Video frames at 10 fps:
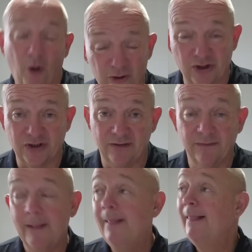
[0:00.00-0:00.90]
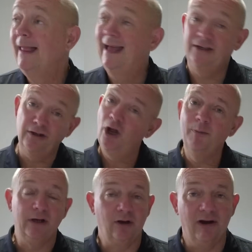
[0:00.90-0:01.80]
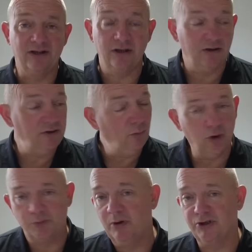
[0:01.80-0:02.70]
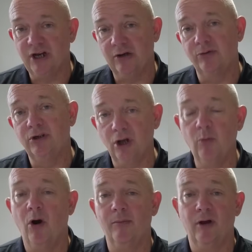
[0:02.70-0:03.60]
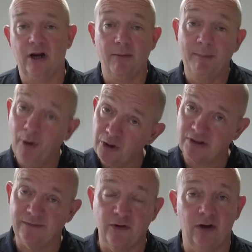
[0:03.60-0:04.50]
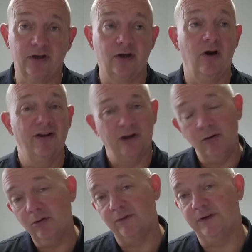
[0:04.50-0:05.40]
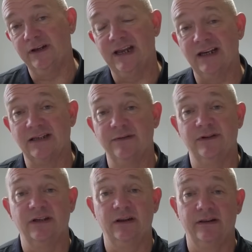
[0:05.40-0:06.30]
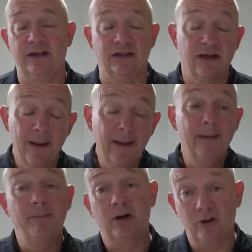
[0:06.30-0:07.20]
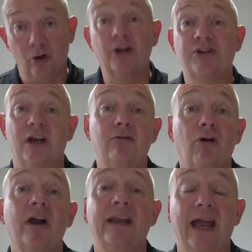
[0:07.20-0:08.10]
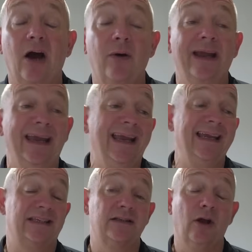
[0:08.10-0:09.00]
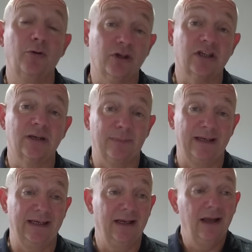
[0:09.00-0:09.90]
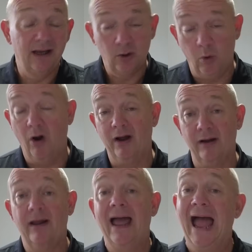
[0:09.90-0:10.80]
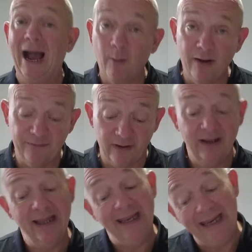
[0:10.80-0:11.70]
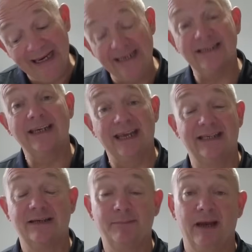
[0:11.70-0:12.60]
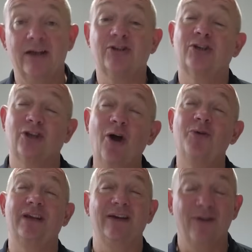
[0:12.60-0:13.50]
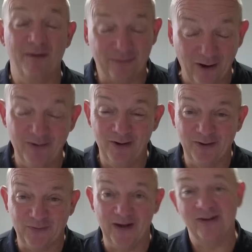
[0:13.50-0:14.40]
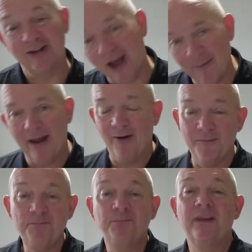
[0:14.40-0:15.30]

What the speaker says: positive. And you know me, guys. You know, you watch my channel, you know what I'm like. I'm a positive kind of guy. I don't look for the negativity in things. But I've got to say, right now, it is noticeably quiet. However, it is getting better. So don't give up. Don't lose faith. Come out